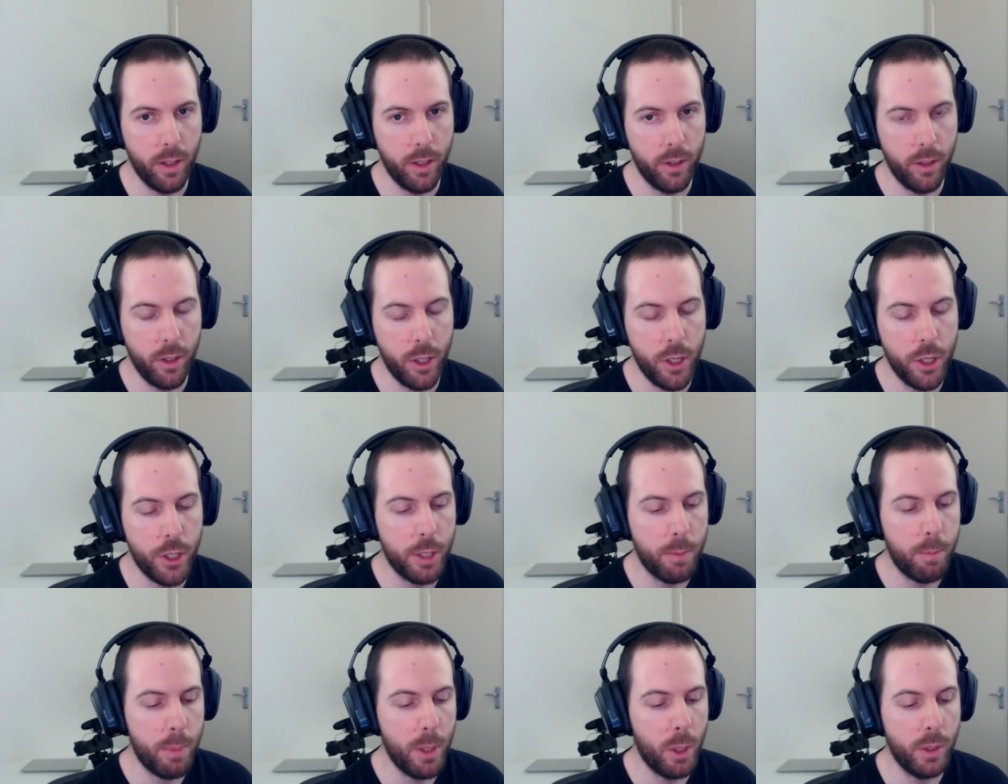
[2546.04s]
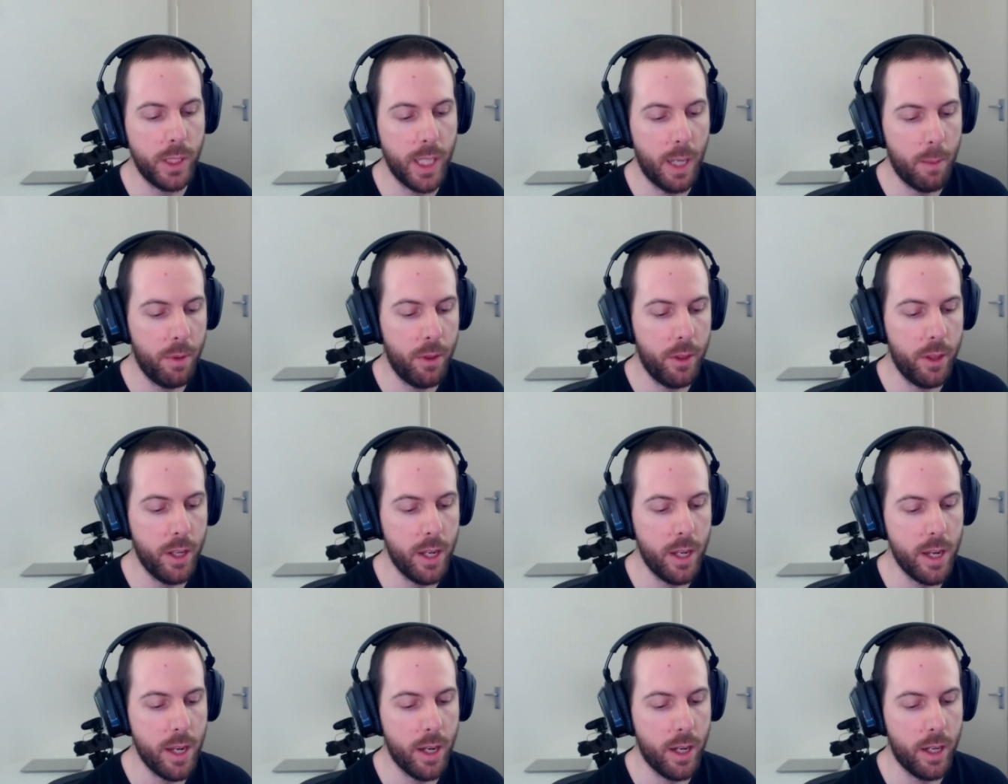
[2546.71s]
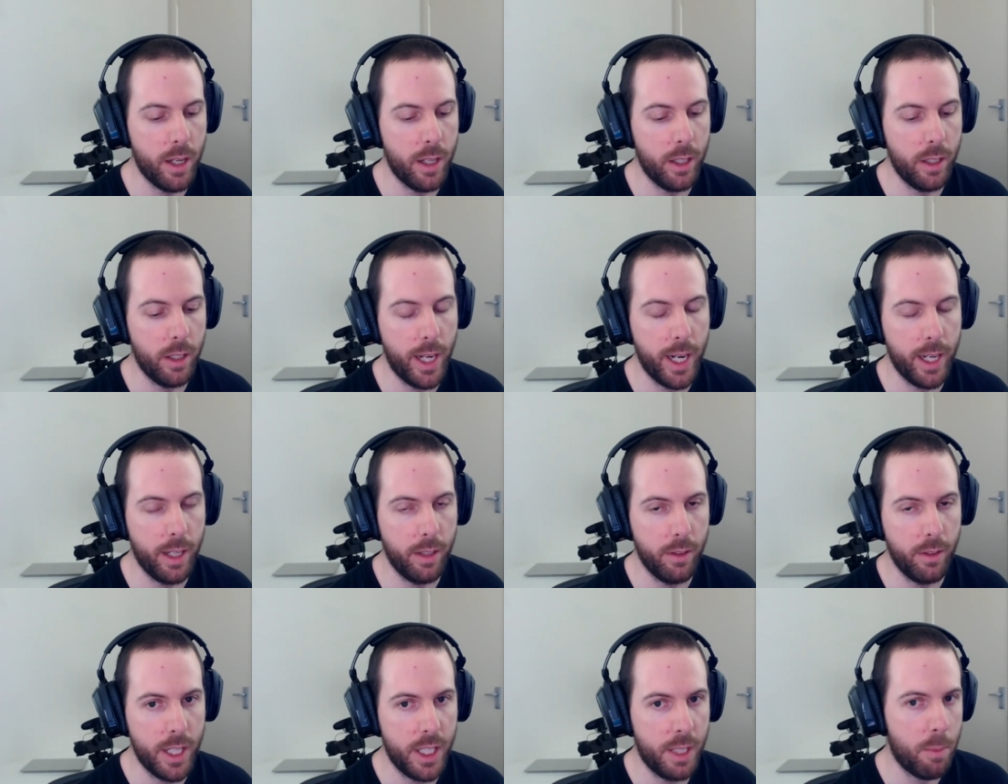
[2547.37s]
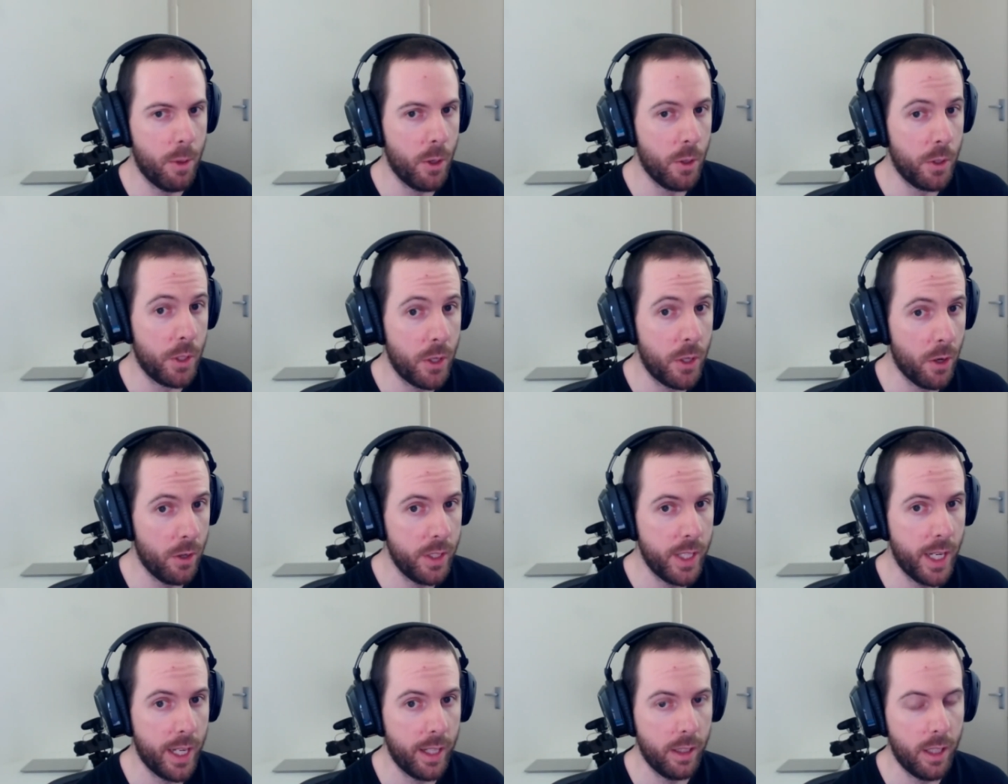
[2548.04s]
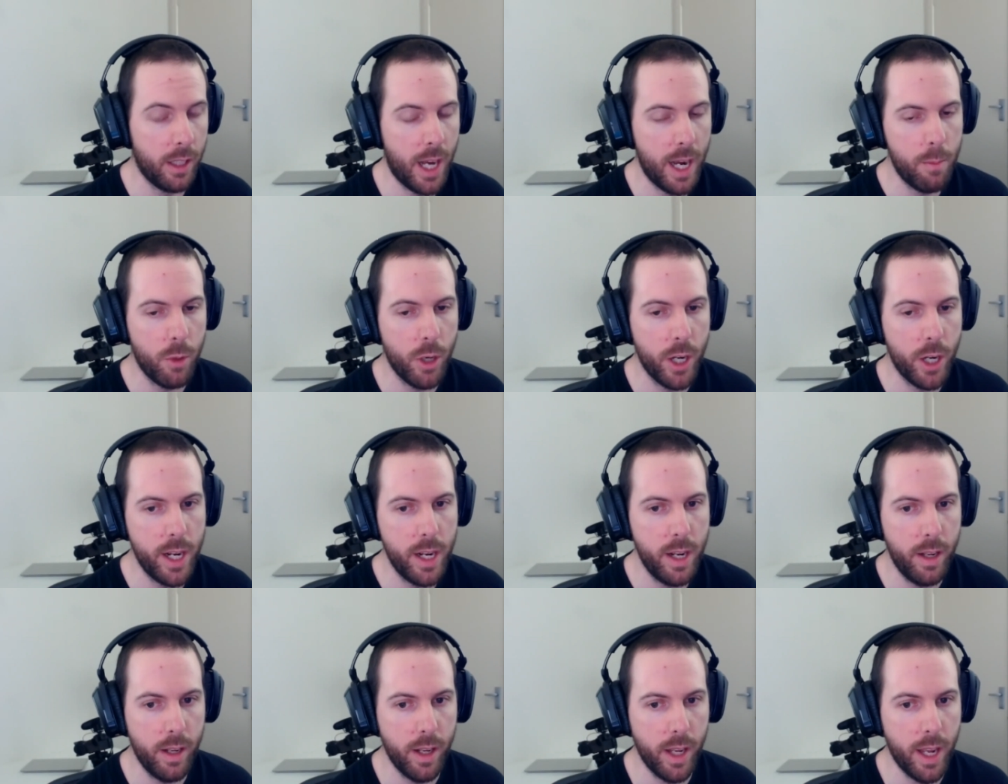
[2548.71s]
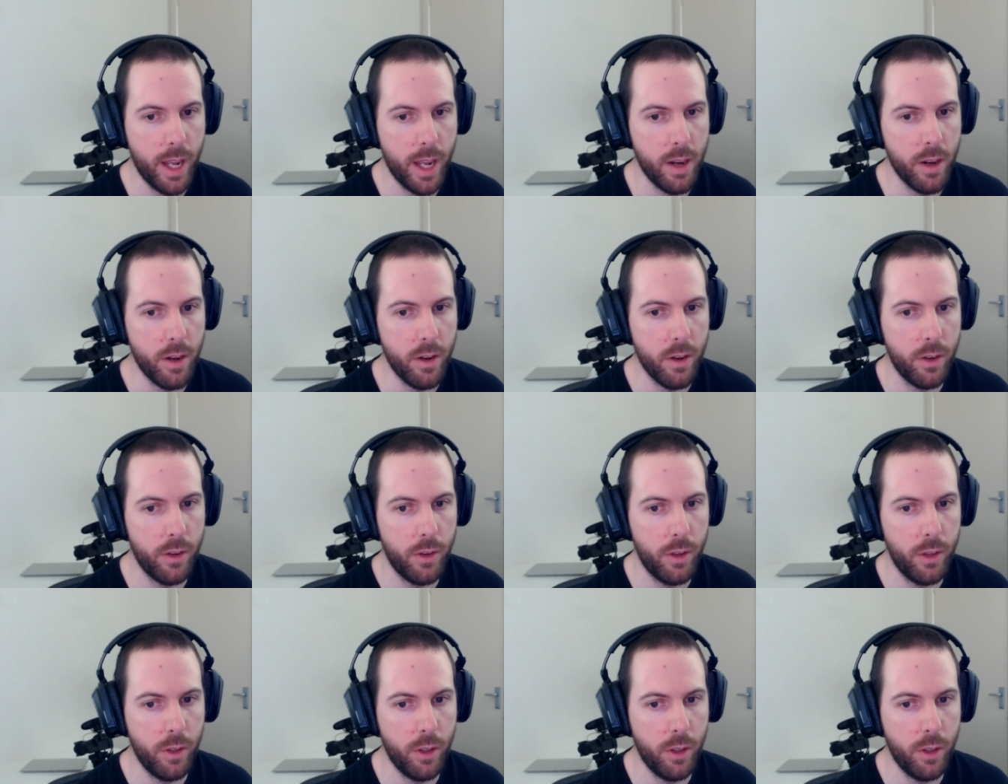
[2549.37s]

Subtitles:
you just build up the, I suppose, content library, and,